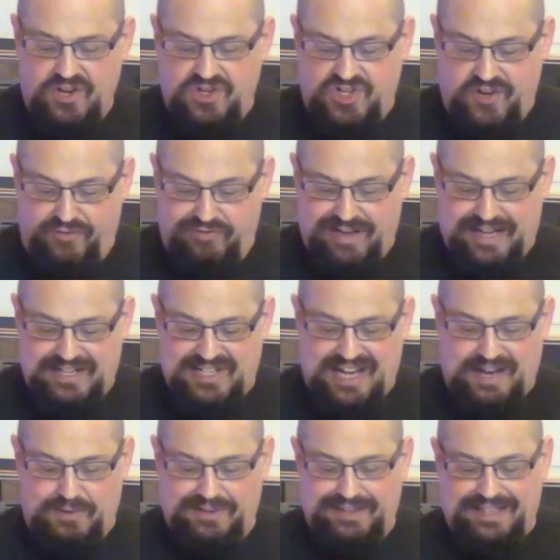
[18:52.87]
shivering
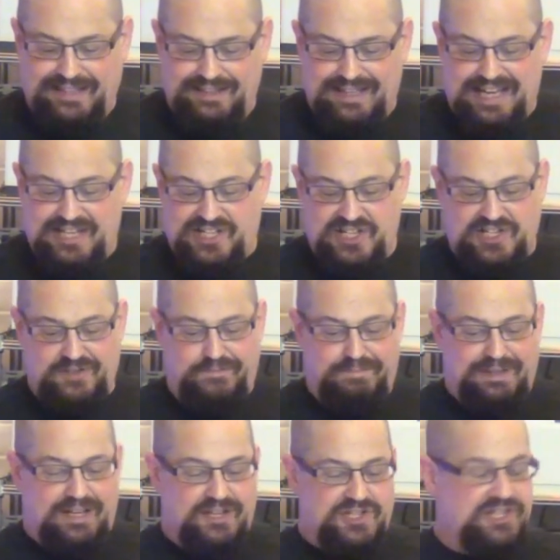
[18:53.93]
down little hisses of
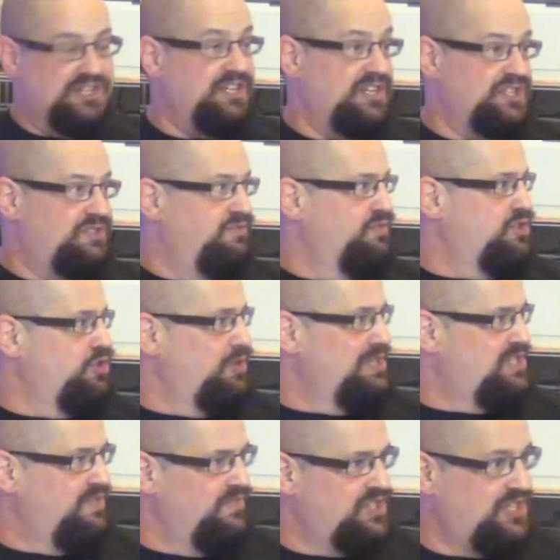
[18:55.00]
plaster dust from the
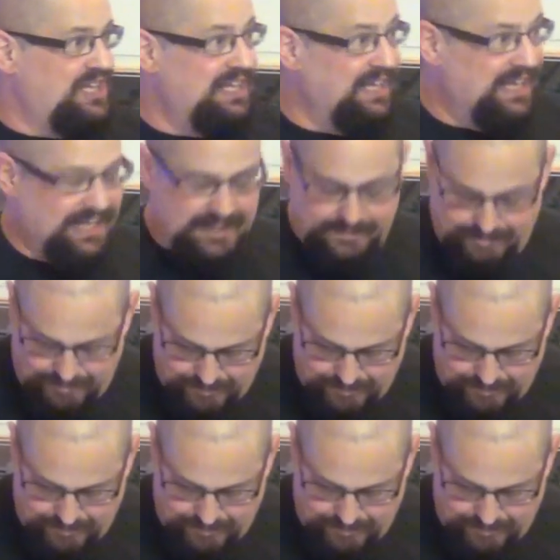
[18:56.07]
joints in the ceiling.